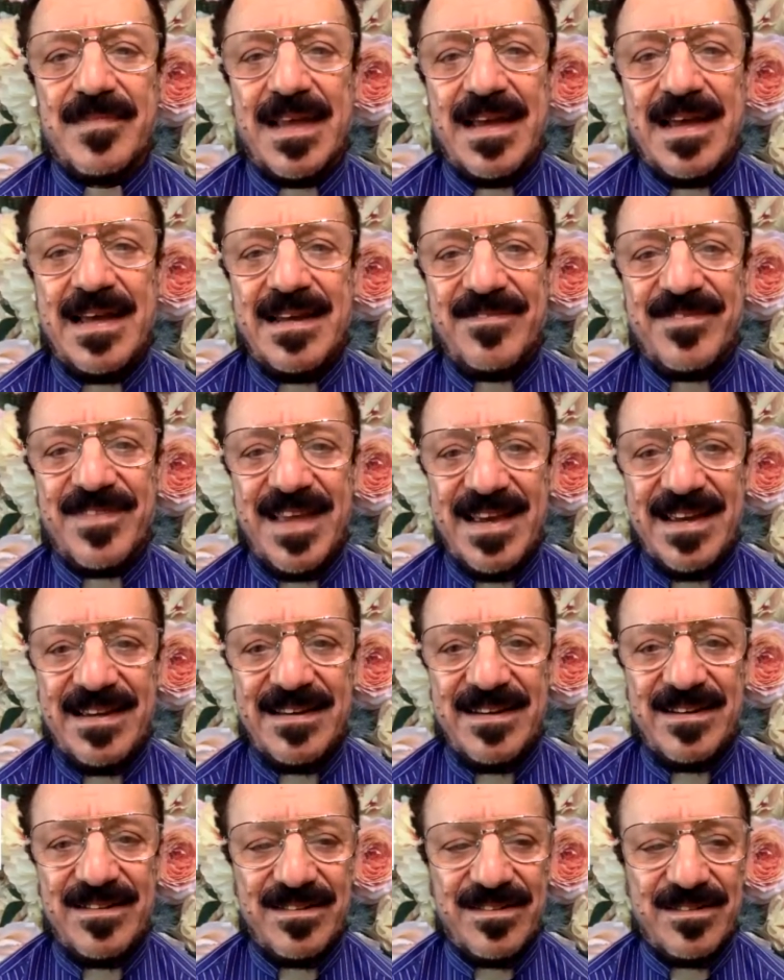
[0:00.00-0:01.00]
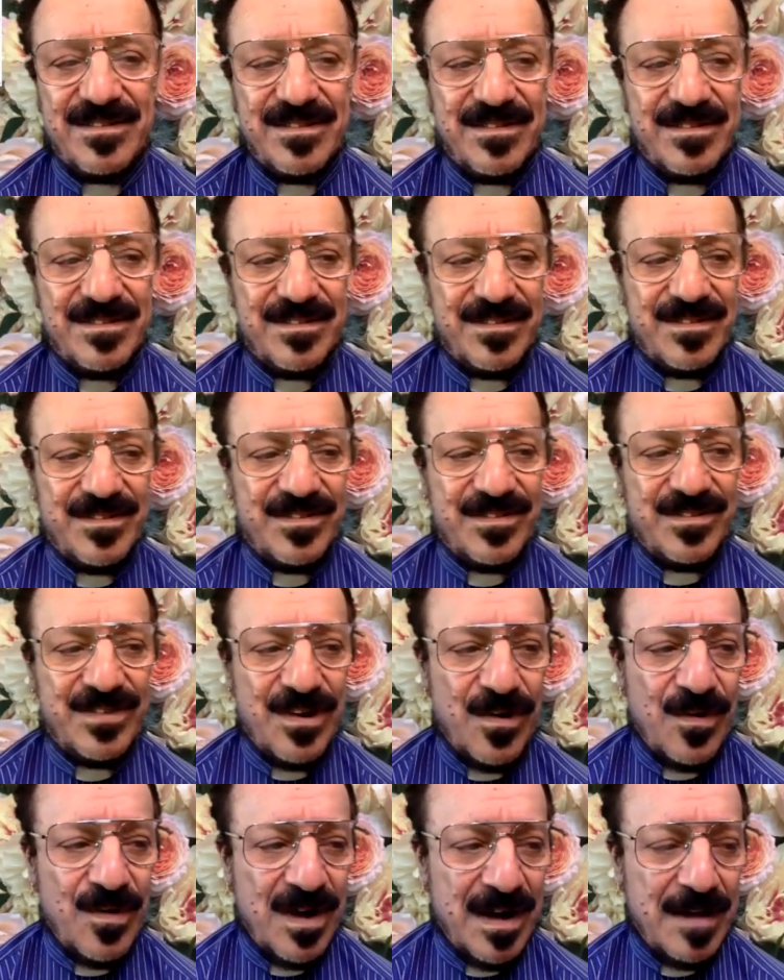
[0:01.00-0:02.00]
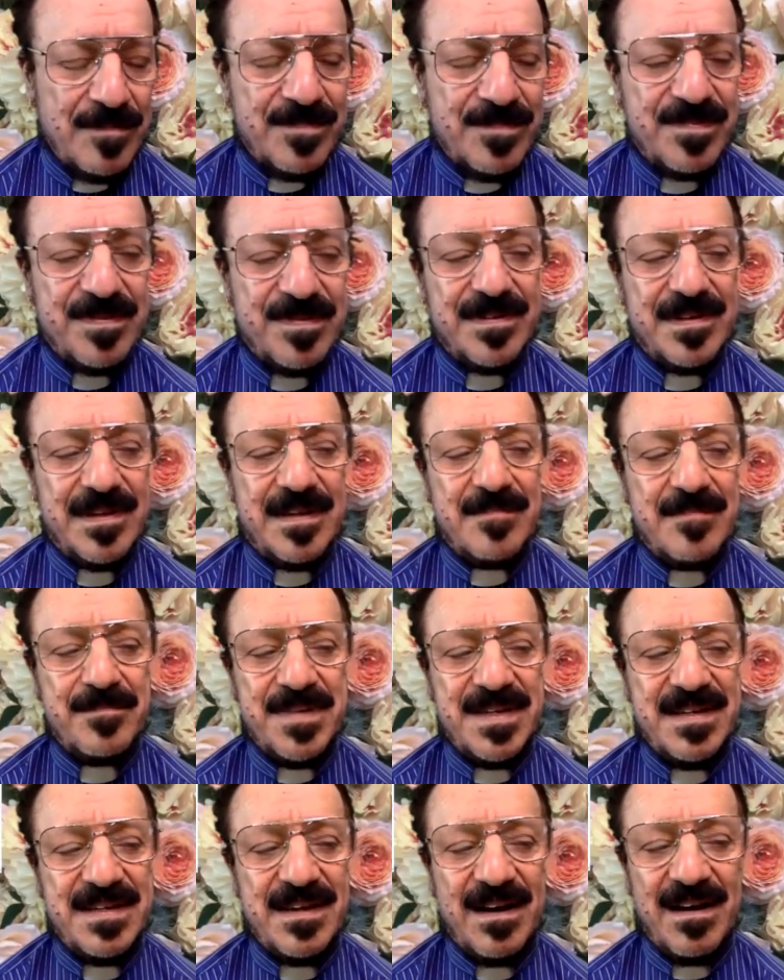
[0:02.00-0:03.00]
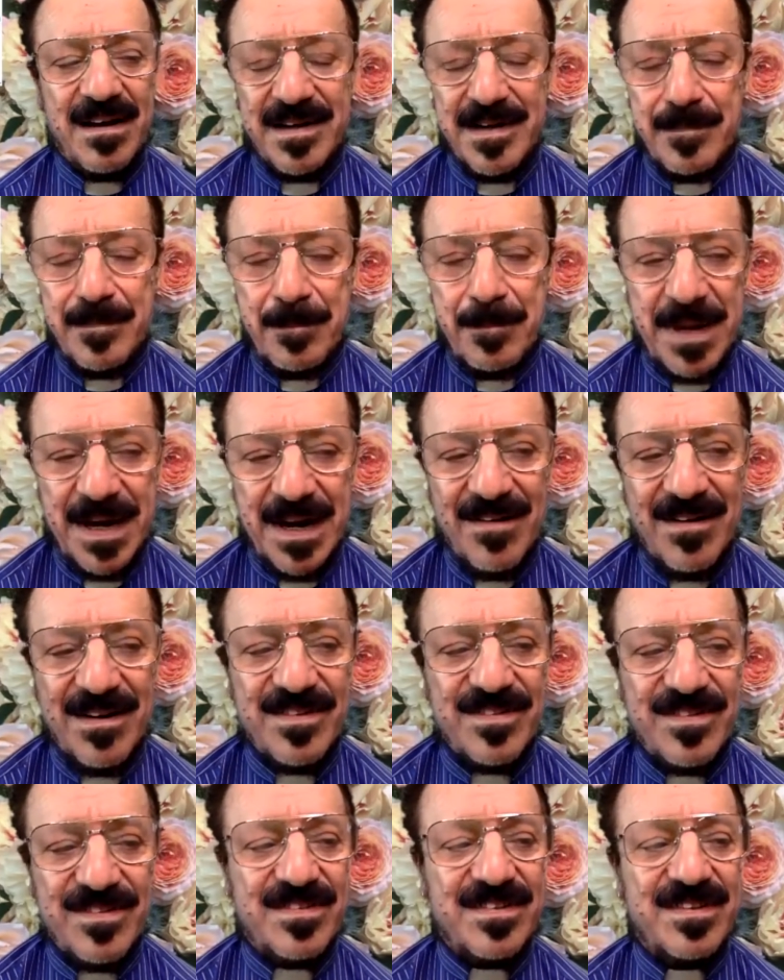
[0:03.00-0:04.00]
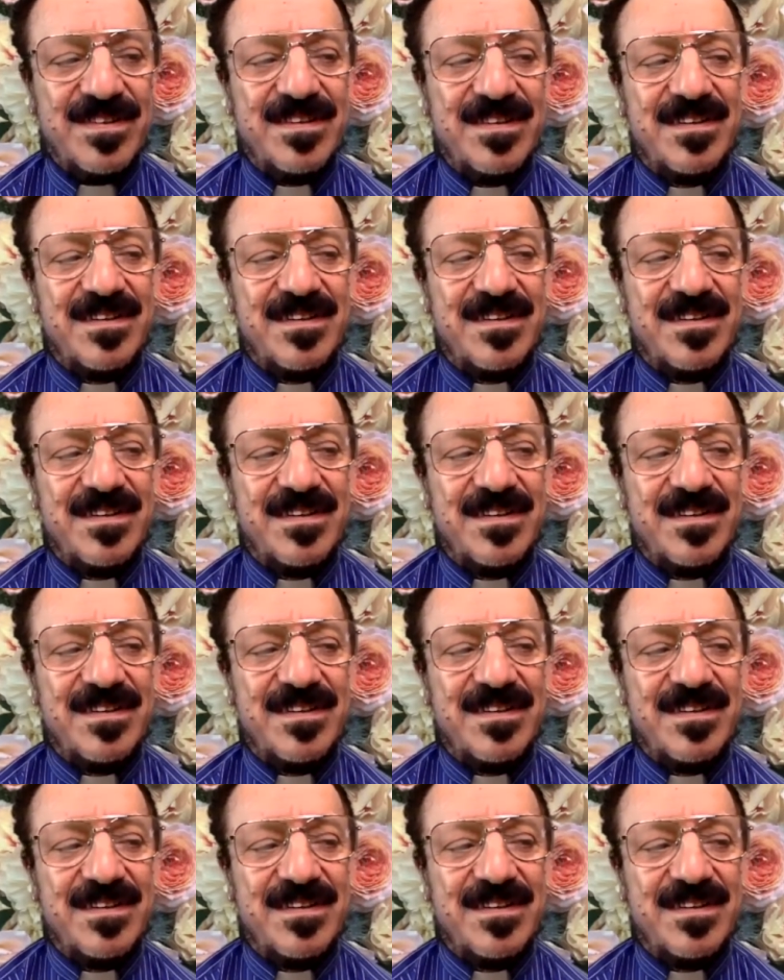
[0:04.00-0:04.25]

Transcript: And if they can show up and be unembarrassed,